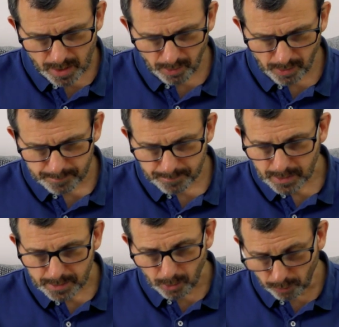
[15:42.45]
All right.
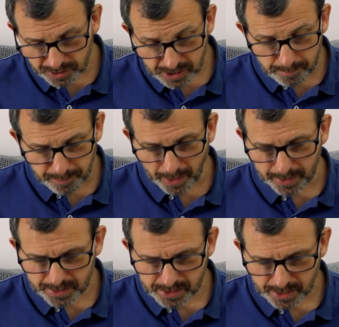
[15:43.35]
On the same
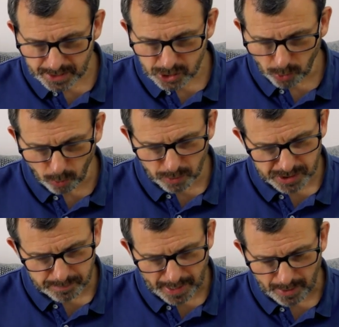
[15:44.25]
page, he
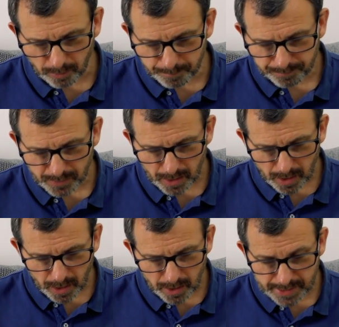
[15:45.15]
talks about
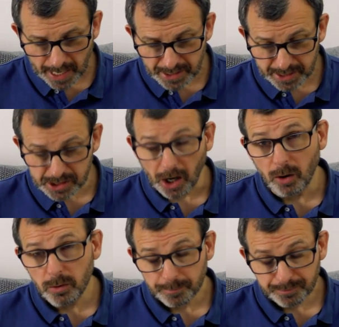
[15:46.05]
uh, Ken
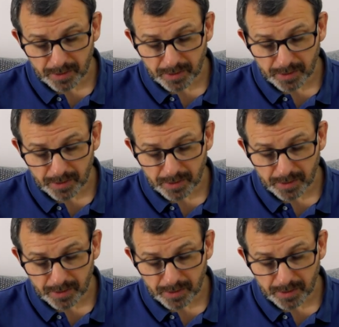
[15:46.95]
Hiscoe,